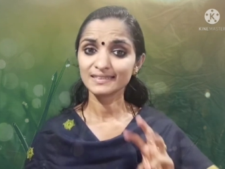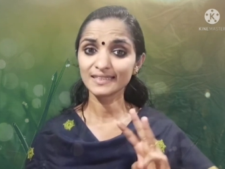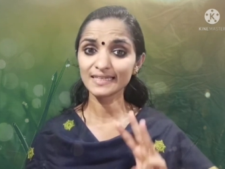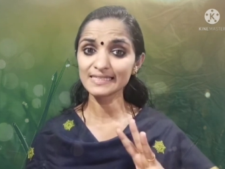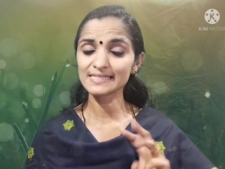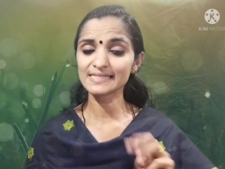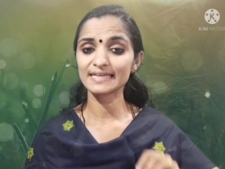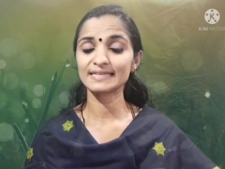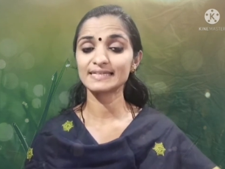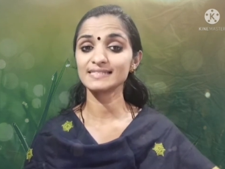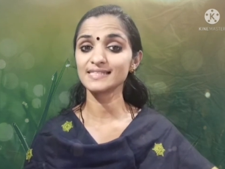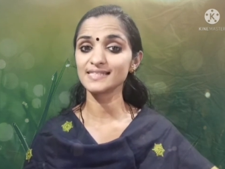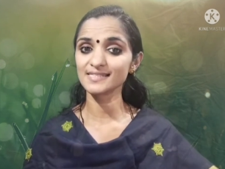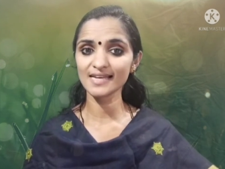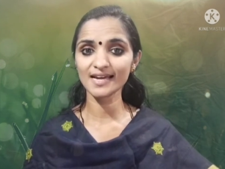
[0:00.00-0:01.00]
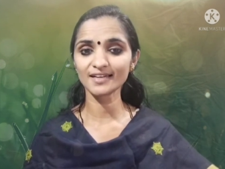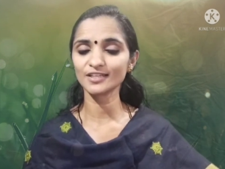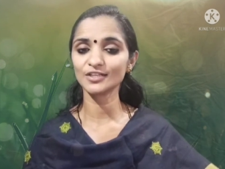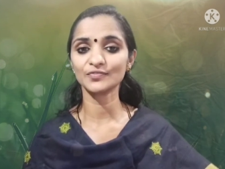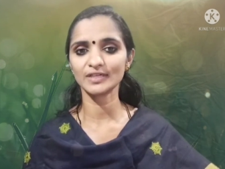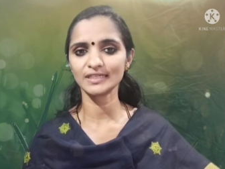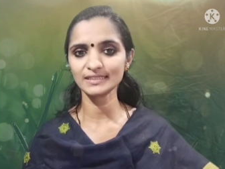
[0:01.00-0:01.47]
3 sentences are
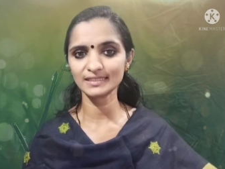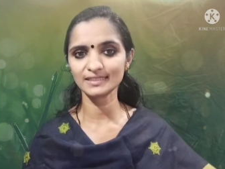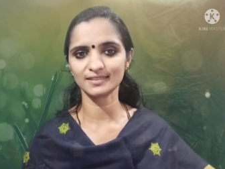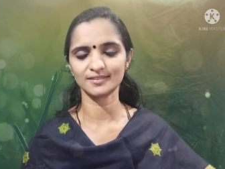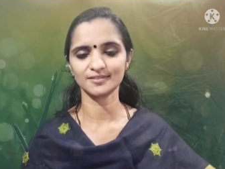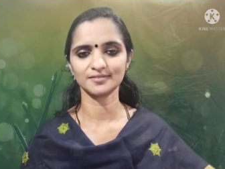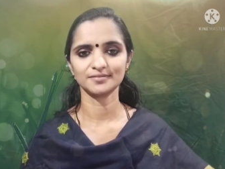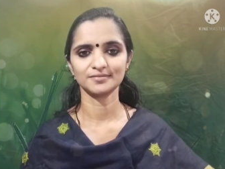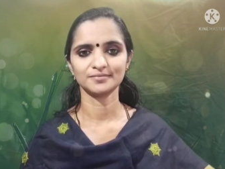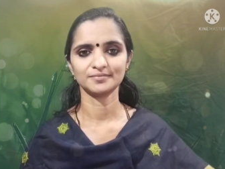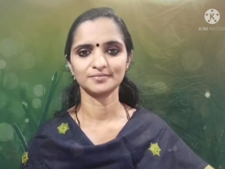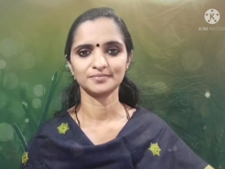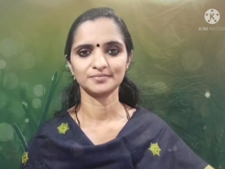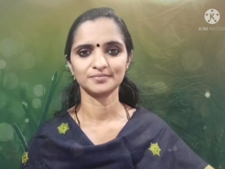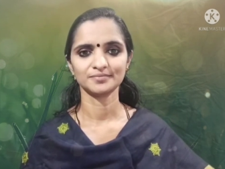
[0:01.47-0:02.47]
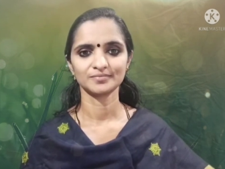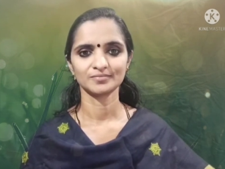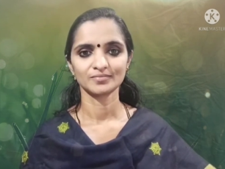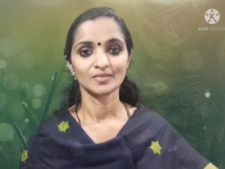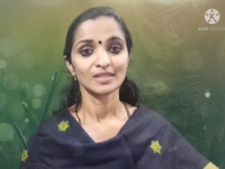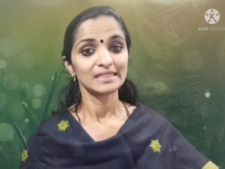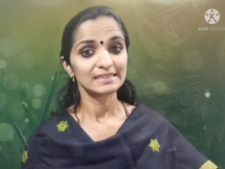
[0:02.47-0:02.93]
given there.
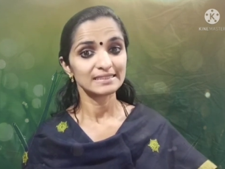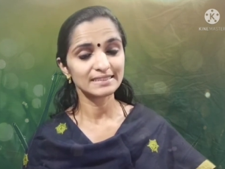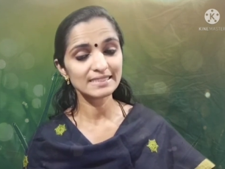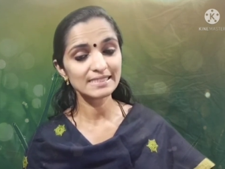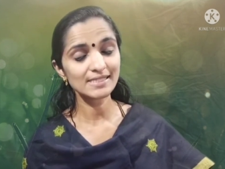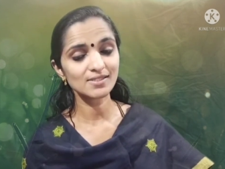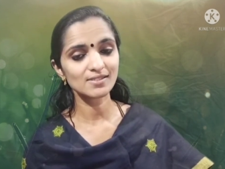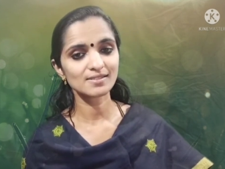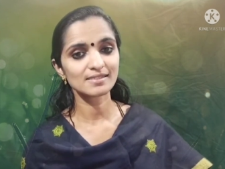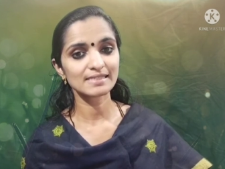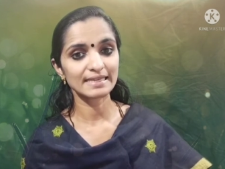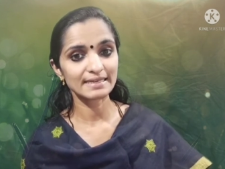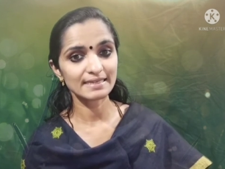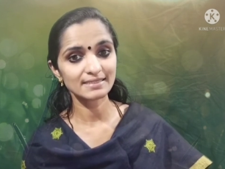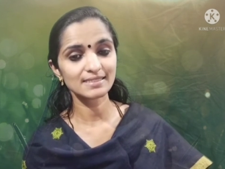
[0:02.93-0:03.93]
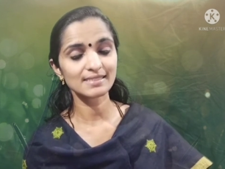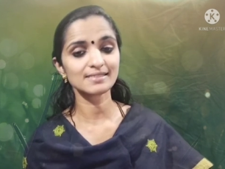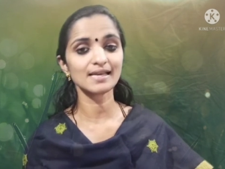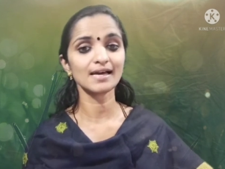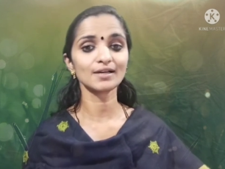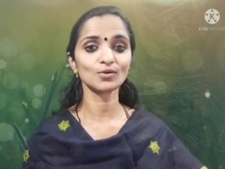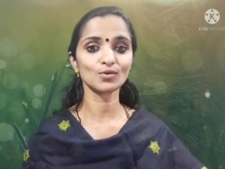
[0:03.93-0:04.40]
These
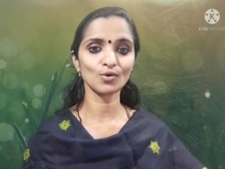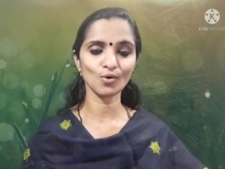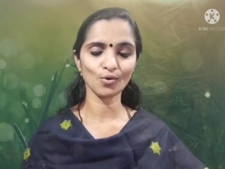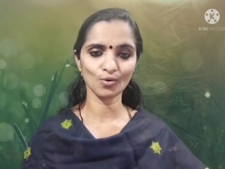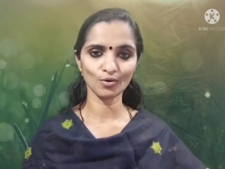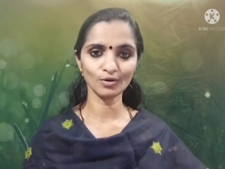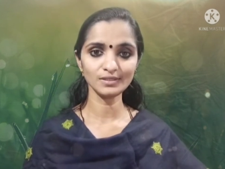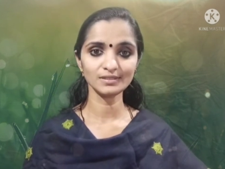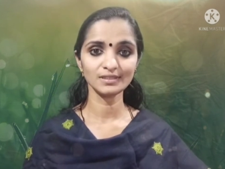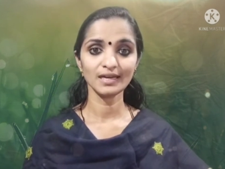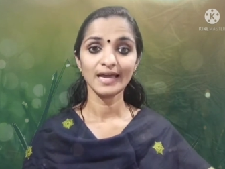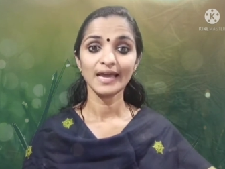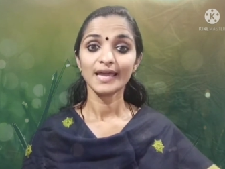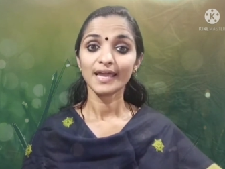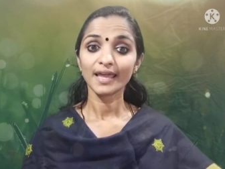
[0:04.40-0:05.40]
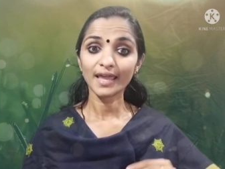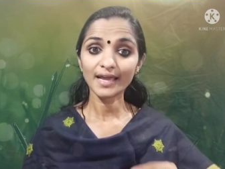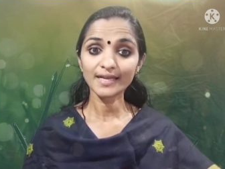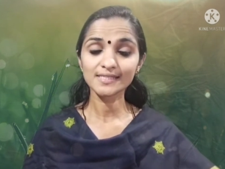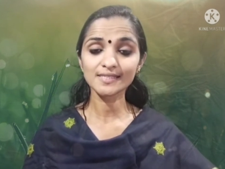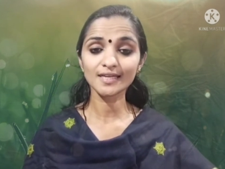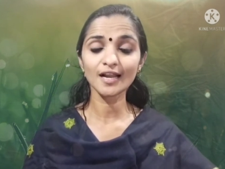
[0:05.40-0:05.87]
sentences are called
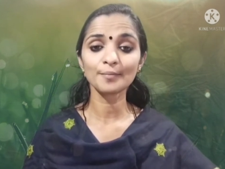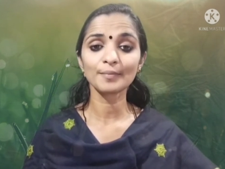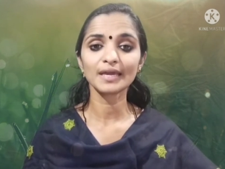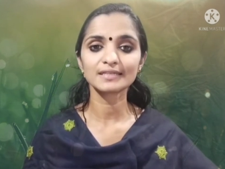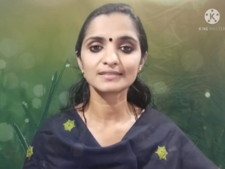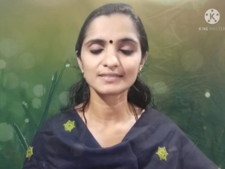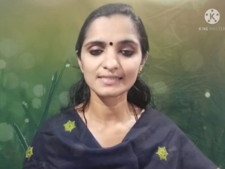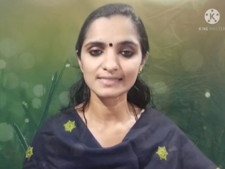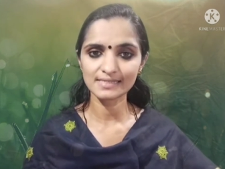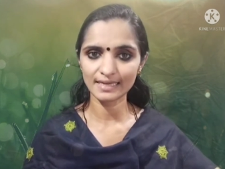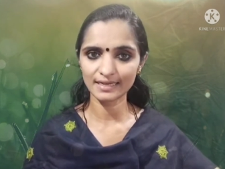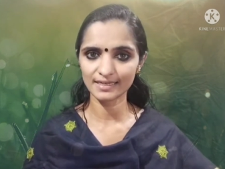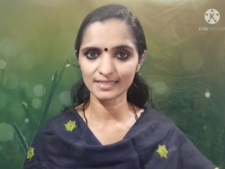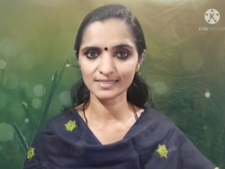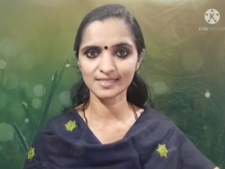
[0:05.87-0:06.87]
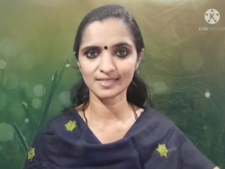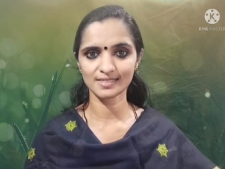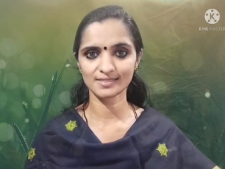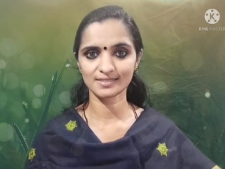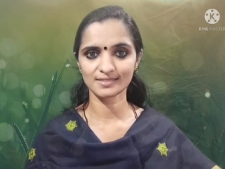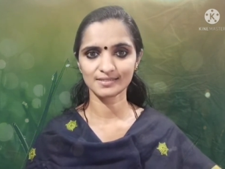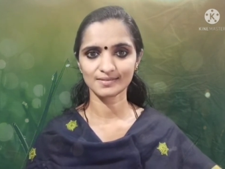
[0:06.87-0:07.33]
exclamatory
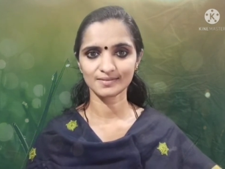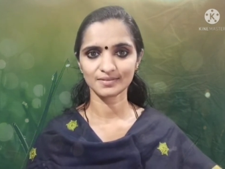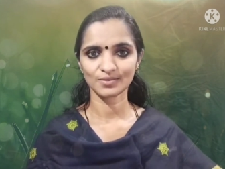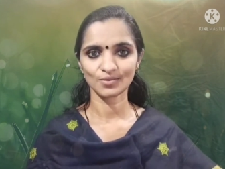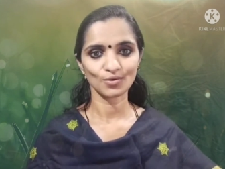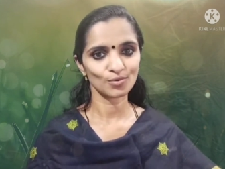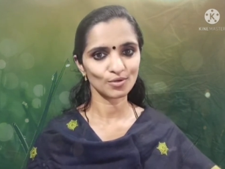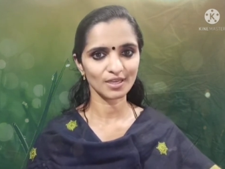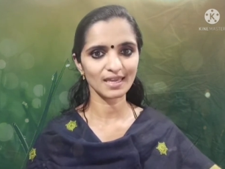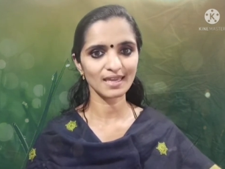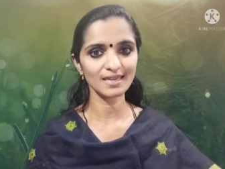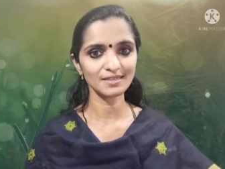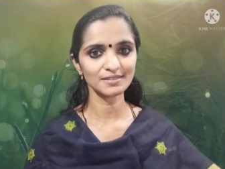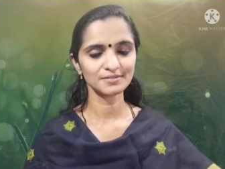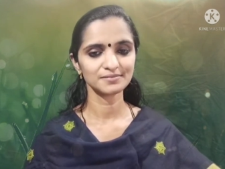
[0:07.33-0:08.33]
sentences. Okay.